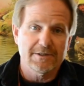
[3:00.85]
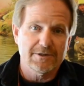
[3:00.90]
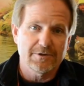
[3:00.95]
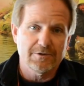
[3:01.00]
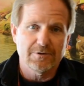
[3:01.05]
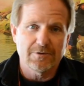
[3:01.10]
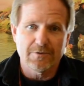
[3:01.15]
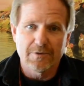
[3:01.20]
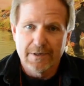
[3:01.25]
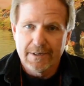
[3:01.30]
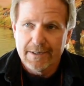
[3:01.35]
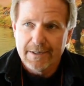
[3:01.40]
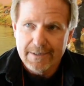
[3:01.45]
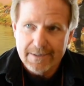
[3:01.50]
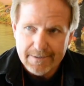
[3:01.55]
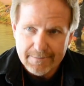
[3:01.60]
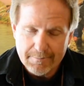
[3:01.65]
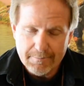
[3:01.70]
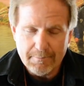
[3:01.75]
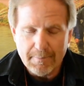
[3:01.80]
to
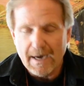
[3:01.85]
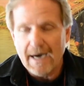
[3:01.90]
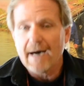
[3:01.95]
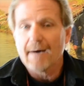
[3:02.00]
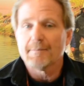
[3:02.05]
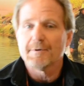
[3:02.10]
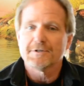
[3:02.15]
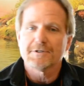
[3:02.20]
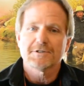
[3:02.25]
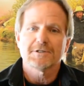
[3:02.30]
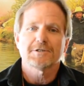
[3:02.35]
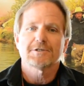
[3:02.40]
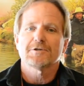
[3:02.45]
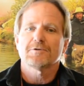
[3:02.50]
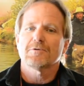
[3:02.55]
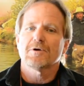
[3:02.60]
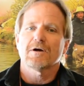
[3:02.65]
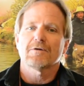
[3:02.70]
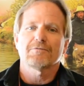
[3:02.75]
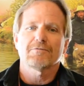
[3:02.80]
bobbins as
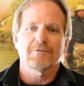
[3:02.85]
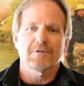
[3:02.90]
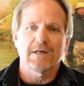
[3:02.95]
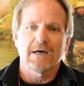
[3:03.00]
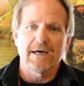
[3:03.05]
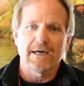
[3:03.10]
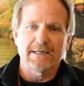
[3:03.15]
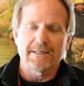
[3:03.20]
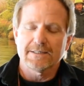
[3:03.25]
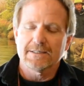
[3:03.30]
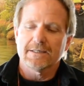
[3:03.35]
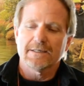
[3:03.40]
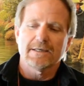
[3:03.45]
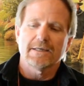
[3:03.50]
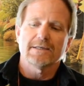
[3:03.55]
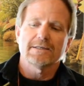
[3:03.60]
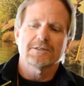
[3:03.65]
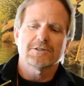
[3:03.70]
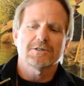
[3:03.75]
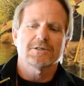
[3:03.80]
there are flies.
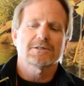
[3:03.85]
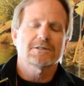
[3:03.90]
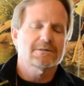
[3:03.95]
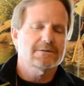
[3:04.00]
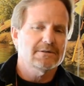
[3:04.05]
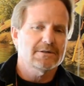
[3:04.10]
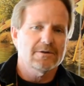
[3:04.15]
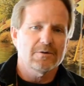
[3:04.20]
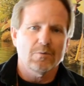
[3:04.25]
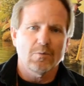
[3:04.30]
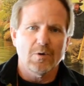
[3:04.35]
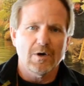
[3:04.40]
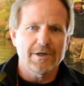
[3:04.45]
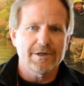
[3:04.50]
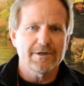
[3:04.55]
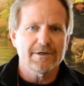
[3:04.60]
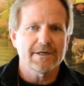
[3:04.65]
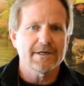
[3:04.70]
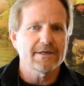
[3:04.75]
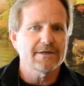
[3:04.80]
It's just, you know, what
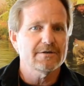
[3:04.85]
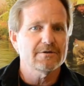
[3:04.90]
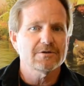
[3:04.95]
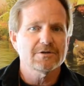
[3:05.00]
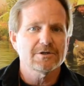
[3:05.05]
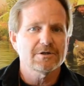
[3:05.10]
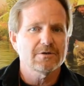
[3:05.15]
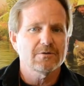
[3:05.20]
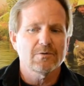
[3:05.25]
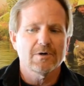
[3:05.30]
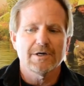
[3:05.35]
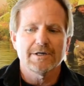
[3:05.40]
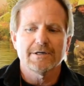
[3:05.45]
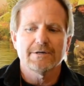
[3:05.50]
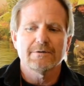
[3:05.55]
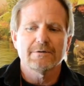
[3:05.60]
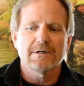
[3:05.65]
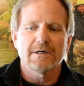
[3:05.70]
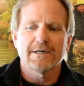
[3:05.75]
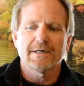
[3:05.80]
you get used to, what
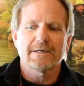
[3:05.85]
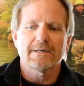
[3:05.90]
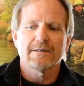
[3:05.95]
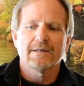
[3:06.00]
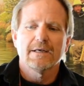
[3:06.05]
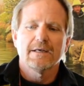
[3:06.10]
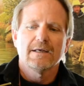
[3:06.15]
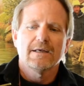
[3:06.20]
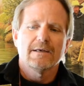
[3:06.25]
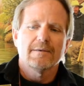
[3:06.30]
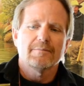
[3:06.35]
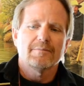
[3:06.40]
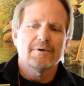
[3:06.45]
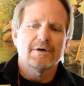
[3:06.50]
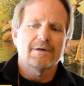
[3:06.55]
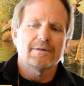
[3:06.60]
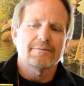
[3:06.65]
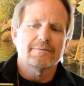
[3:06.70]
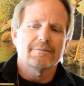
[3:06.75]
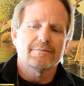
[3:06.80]
you like,
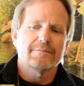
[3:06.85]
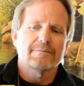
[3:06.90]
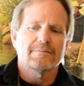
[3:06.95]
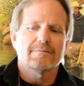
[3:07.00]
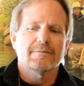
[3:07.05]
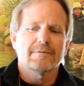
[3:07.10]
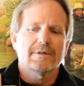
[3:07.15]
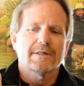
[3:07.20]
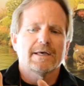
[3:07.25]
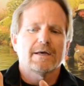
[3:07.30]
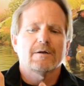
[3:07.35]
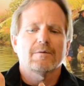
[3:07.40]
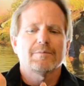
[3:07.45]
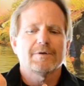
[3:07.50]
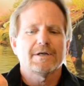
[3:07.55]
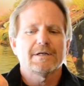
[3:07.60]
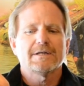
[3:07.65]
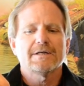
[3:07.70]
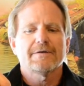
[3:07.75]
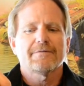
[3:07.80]
but there'll
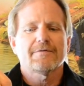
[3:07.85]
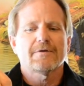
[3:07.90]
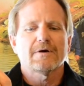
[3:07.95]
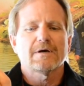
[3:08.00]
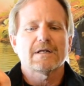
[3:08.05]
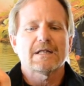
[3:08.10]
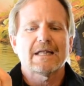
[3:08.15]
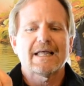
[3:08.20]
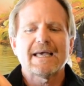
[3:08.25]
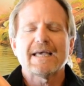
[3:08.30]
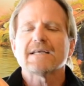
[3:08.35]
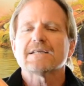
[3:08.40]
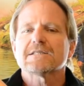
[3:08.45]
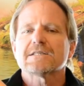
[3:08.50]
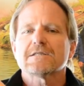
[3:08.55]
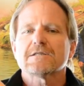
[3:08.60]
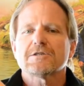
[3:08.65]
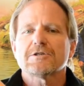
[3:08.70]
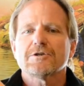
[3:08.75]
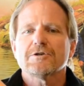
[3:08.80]
be different
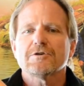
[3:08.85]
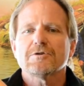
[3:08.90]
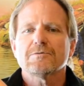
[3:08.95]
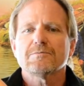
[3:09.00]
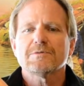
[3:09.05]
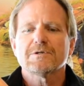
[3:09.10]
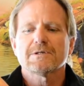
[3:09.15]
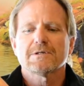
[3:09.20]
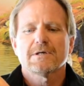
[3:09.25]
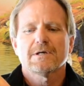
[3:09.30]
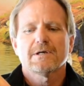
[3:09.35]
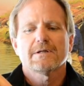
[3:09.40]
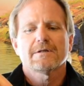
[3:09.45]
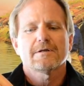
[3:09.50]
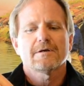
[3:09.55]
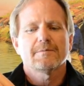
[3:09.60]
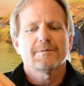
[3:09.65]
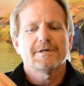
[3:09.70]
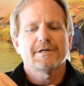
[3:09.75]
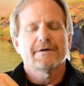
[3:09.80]
lengths of tubes.
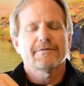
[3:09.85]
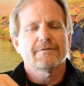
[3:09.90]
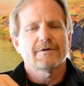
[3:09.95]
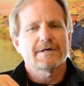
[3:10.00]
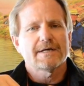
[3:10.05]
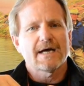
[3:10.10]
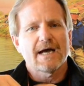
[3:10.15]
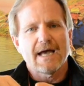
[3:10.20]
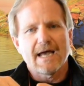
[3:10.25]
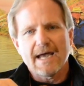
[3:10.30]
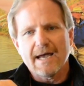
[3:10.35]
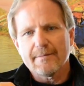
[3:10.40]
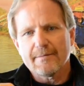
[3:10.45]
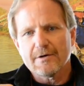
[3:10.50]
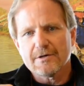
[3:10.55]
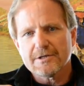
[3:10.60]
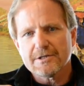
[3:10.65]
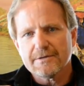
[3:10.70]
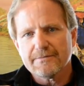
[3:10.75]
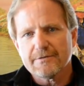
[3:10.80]
There'll be different
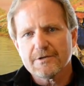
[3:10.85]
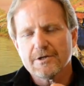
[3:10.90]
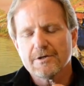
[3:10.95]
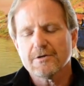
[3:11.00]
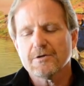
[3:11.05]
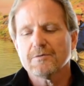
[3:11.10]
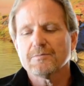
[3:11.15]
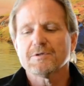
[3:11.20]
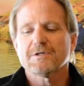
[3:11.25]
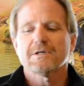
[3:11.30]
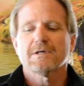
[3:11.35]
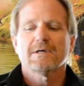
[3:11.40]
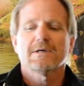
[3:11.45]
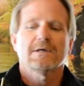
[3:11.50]
diameters of tubes.